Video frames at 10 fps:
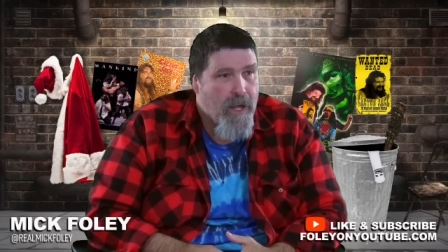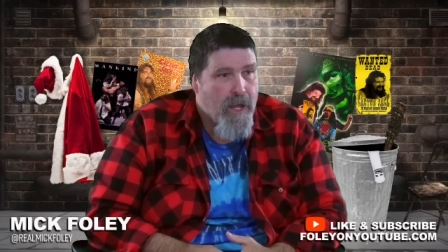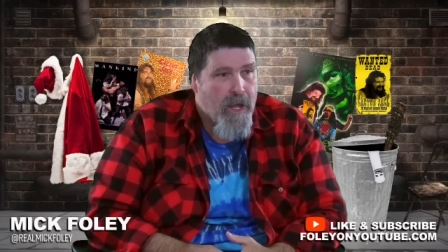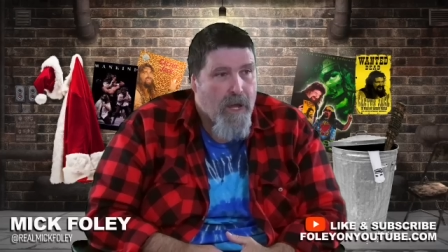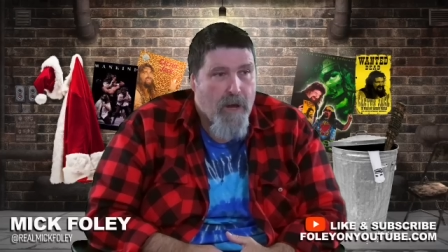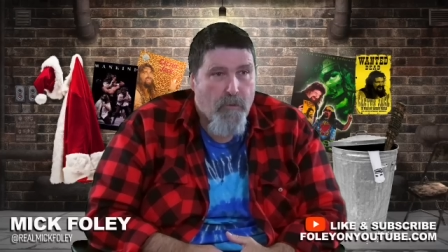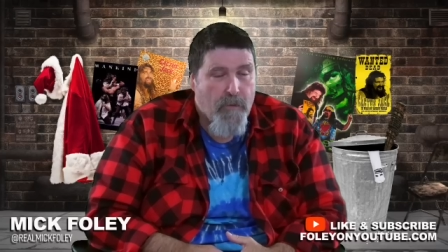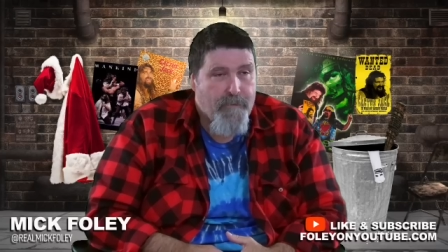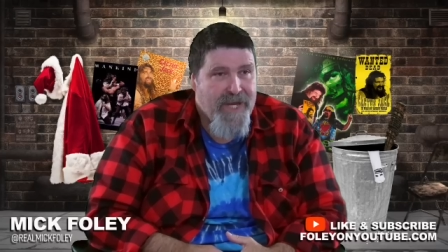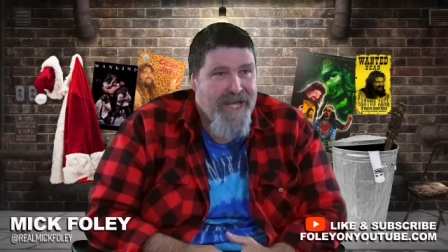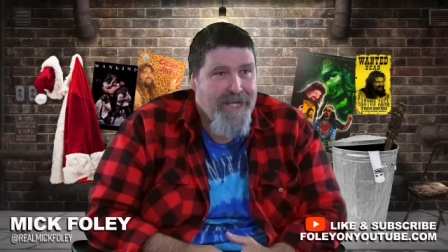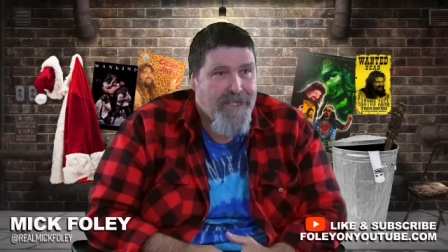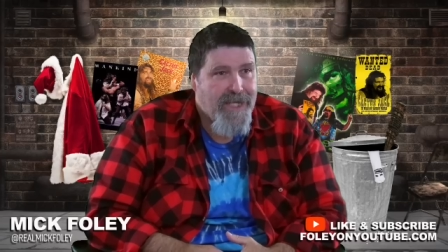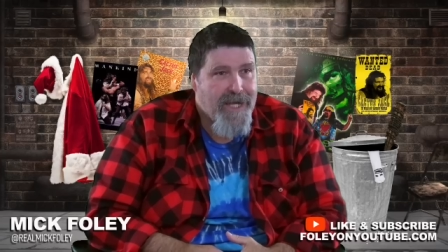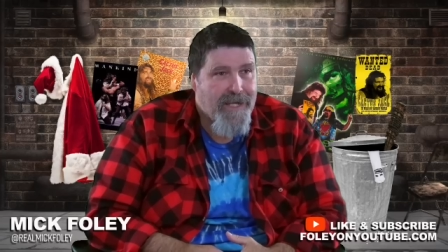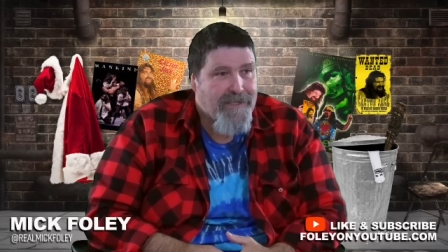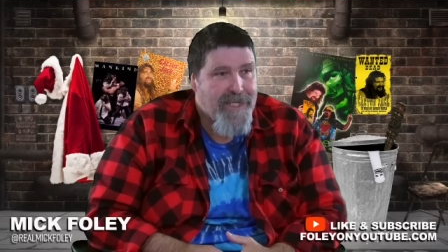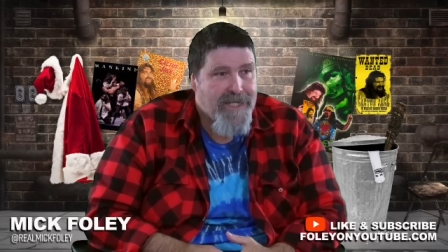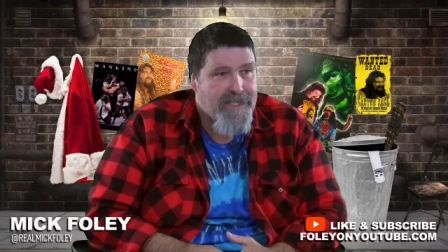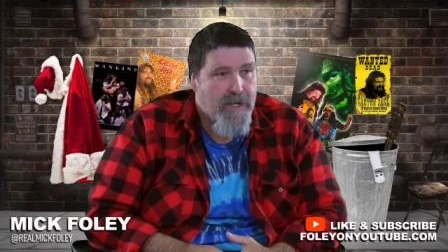Right repeatedly on
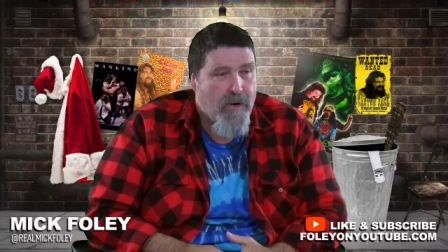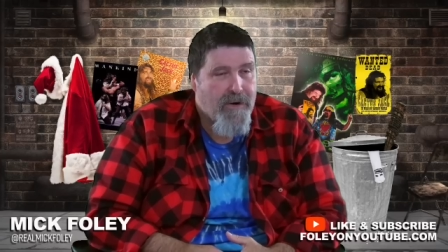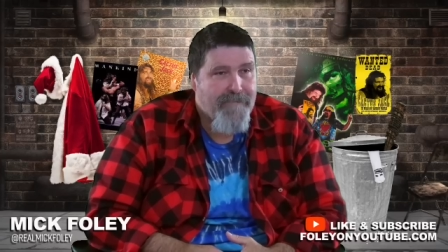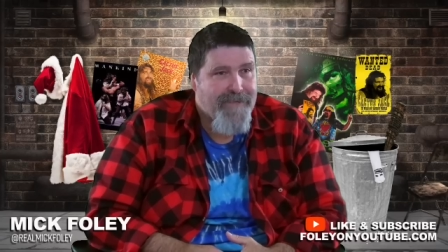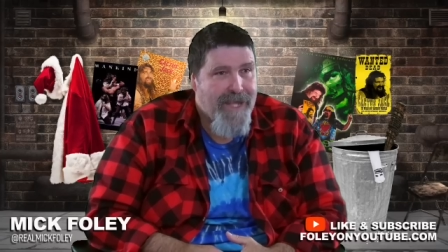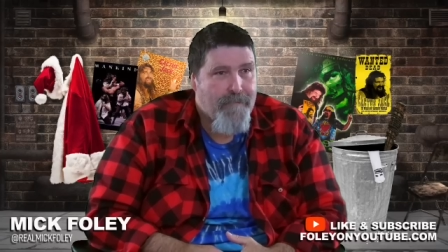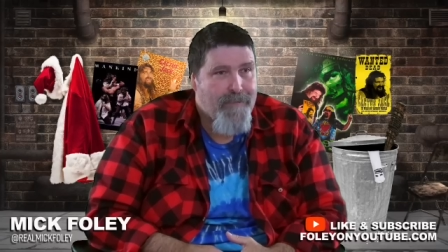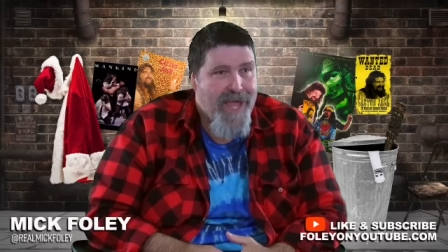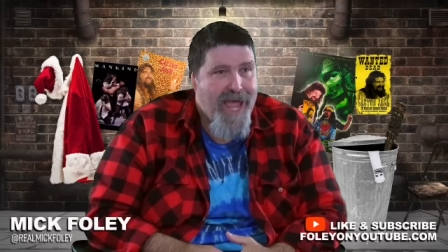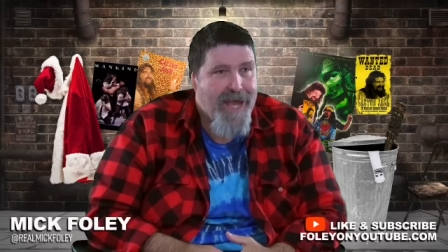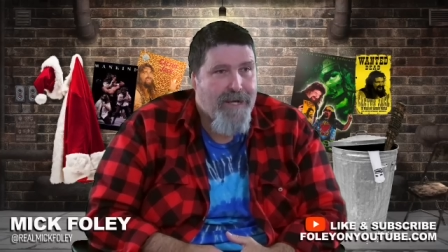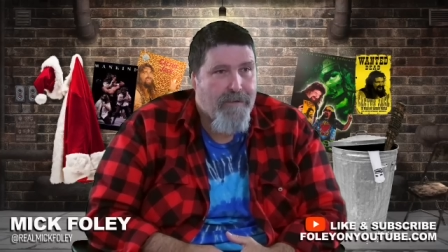things that aren't even that bad.